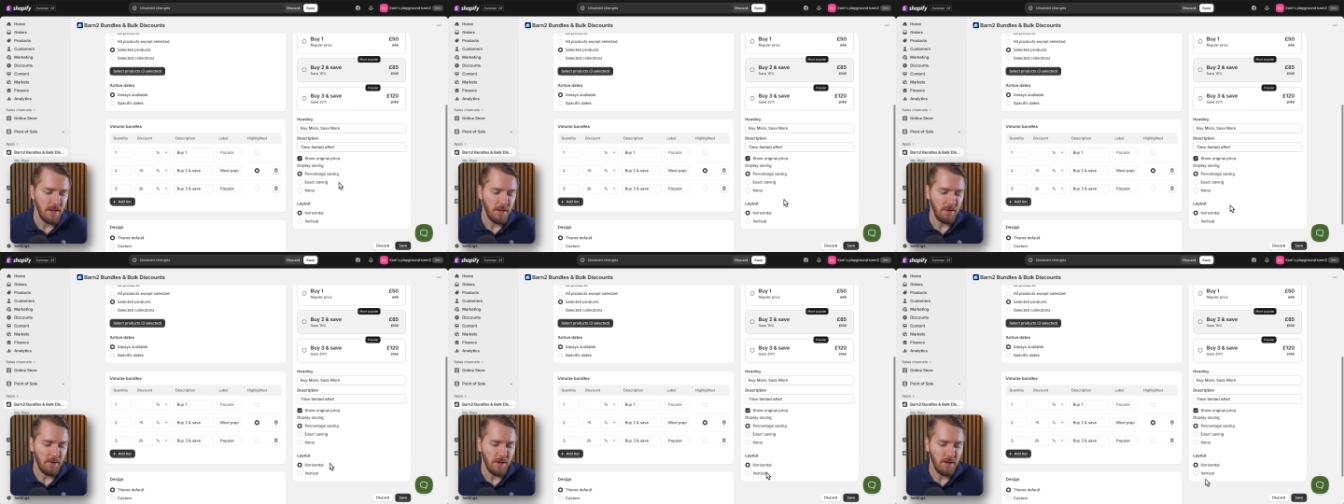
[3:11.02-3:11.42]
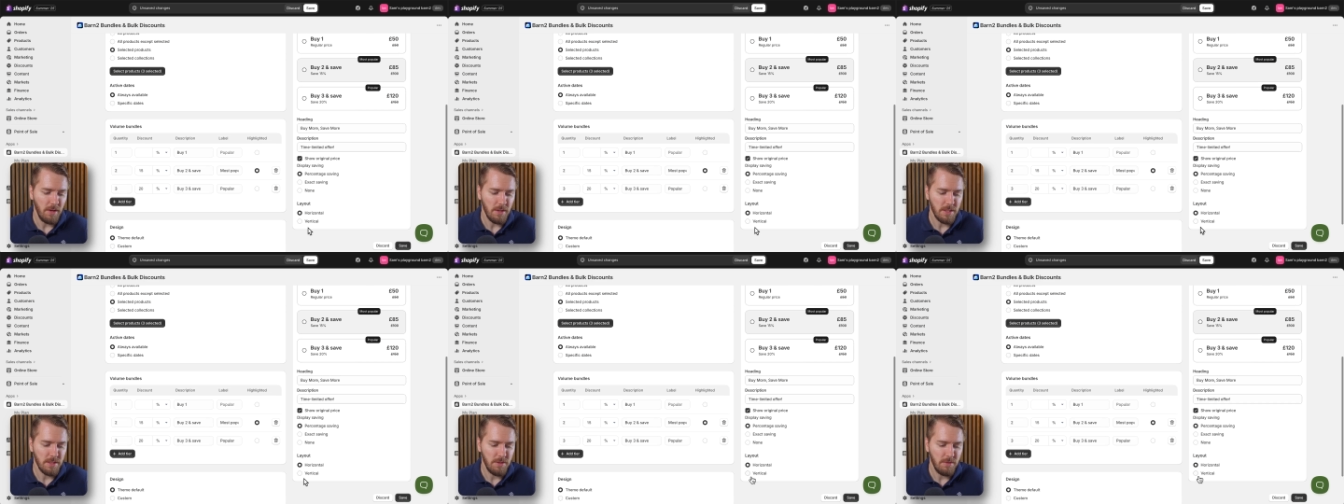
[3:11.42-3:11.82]
You can
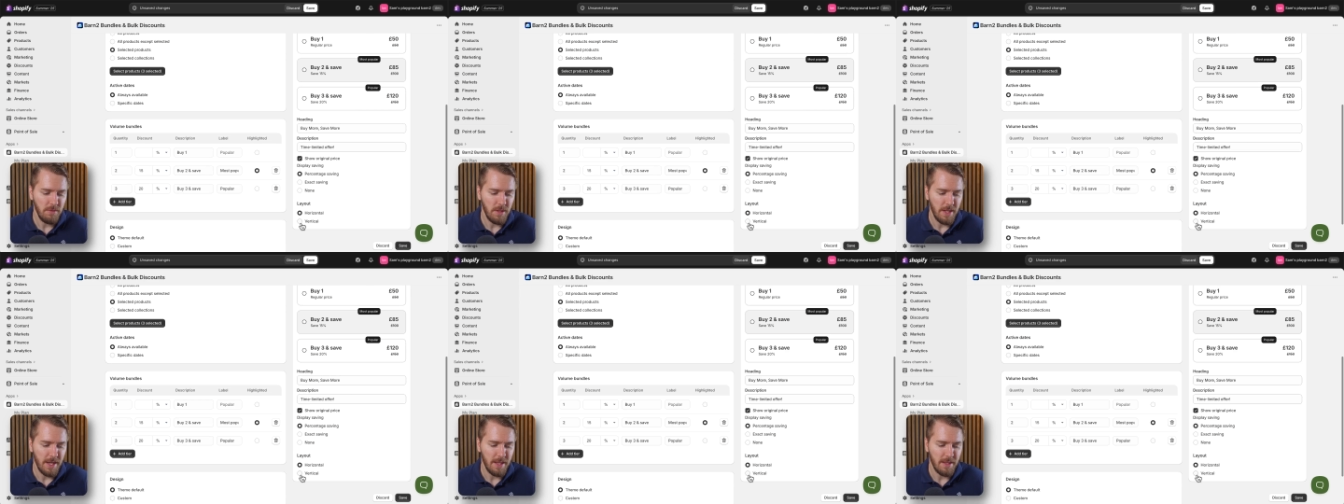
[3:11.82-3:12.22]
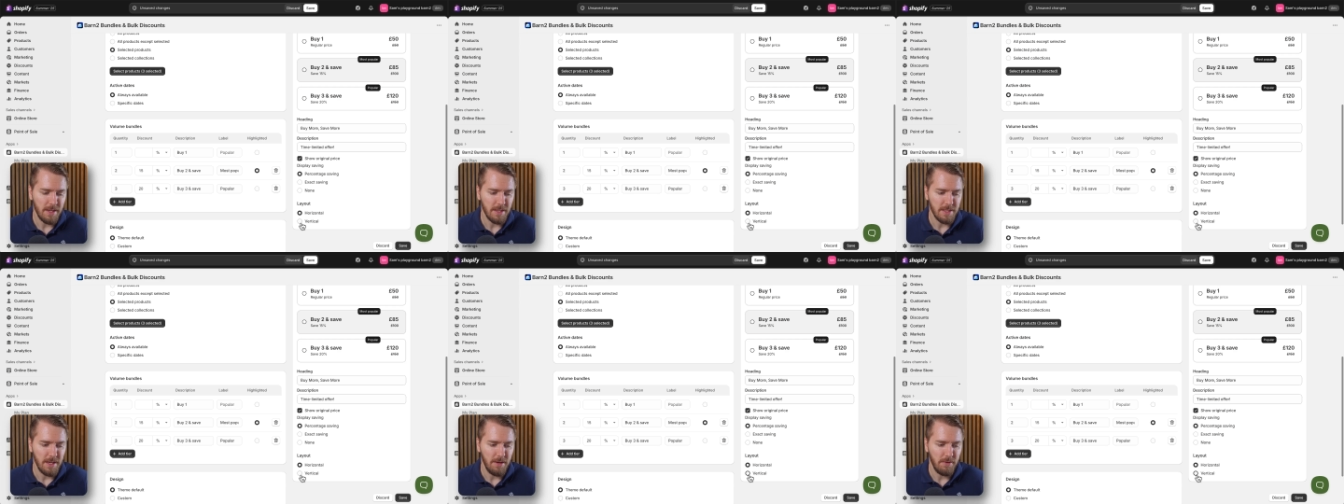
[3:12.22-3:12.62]
also lay
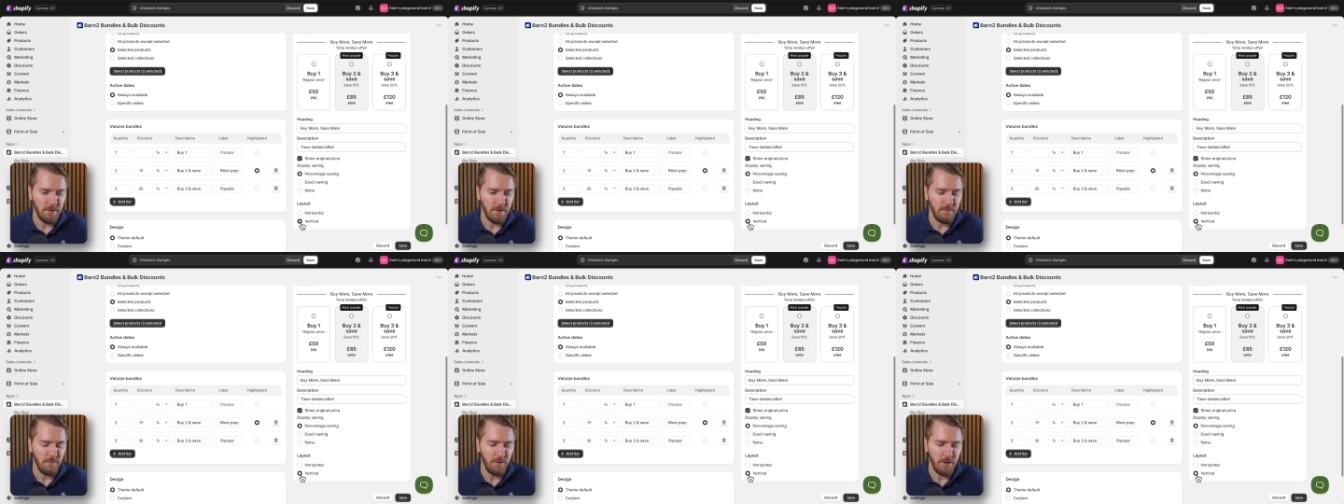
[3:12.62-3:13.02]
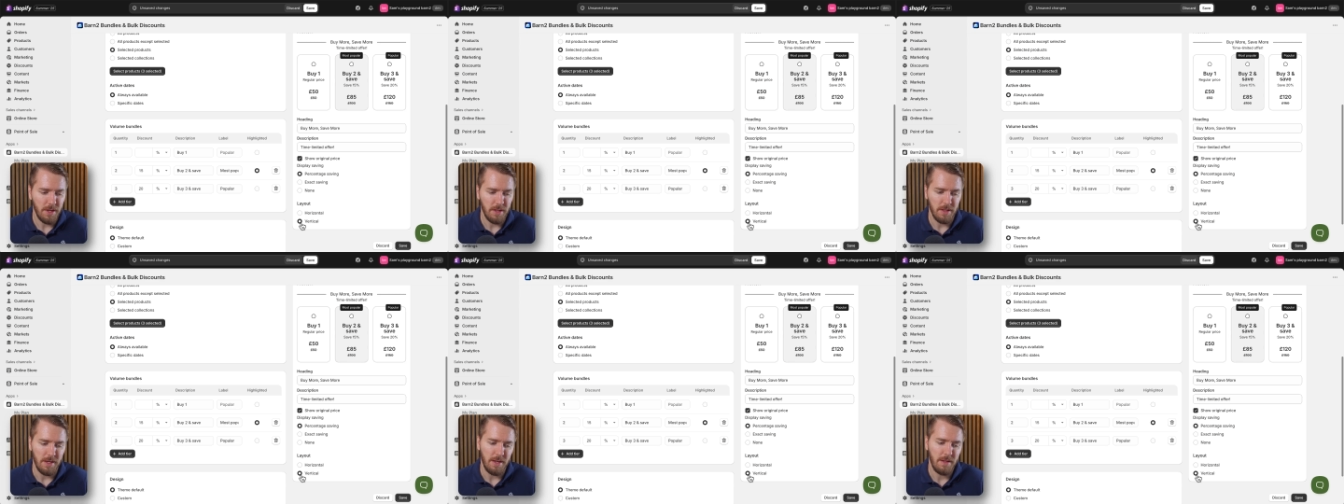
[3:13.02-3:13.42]
things out
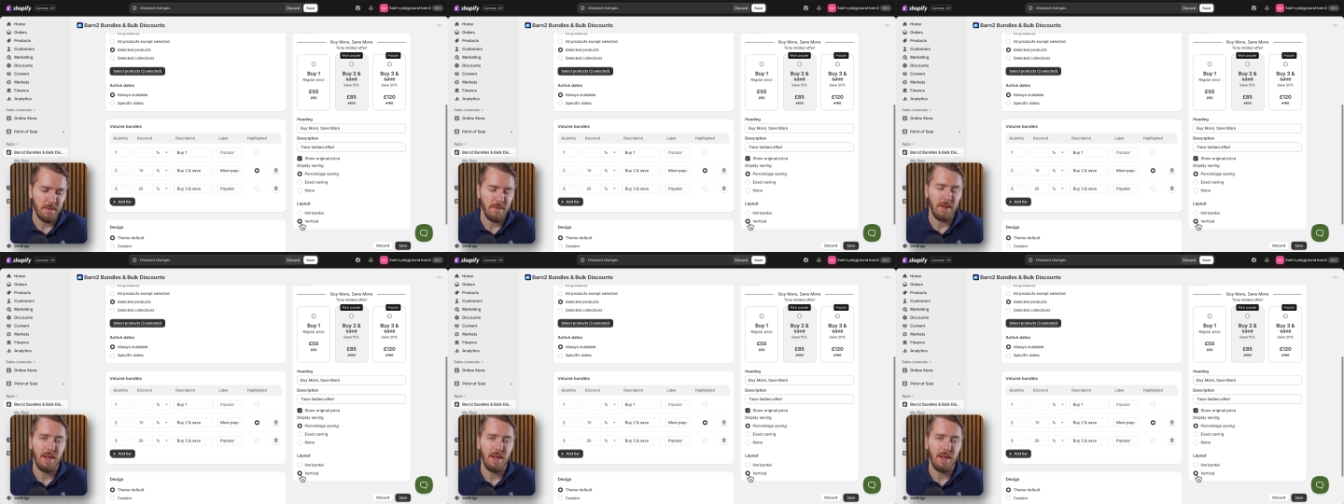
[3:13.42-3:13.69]
vertically